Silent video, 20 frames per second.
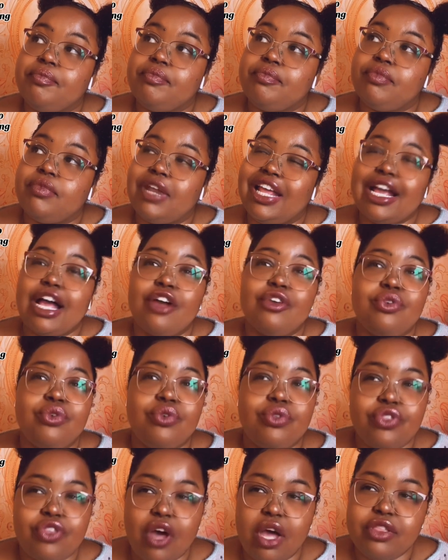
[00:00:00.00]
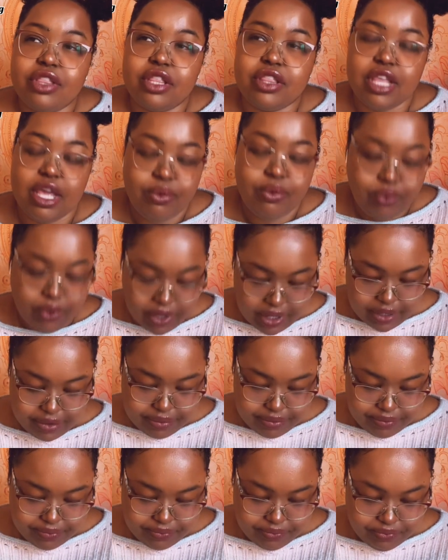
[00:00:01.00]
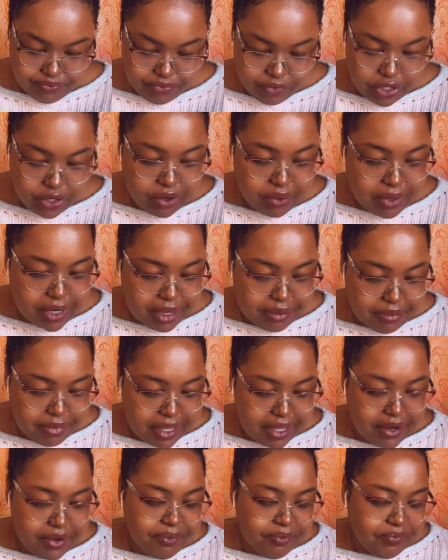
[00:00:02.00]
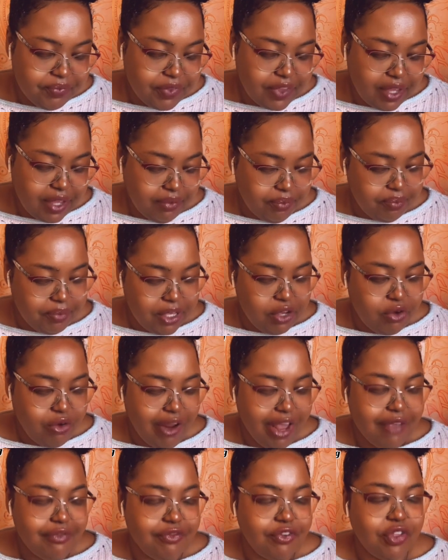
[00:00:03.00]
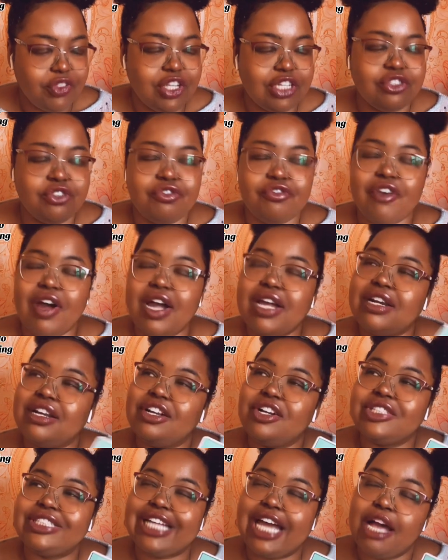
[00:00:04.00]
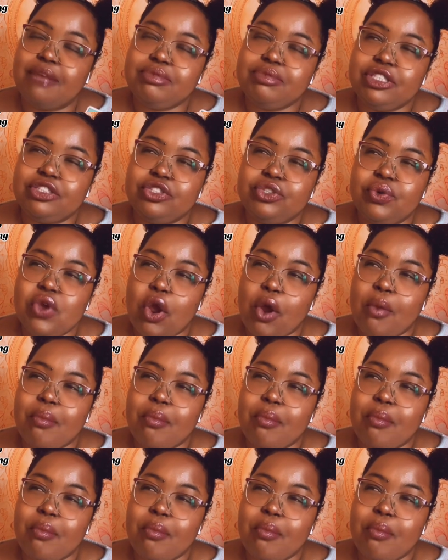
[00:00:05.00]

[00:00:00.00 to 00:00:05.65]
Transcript: like how you thought that they would. You know what I mean? Be grateful that you finally are tapped into your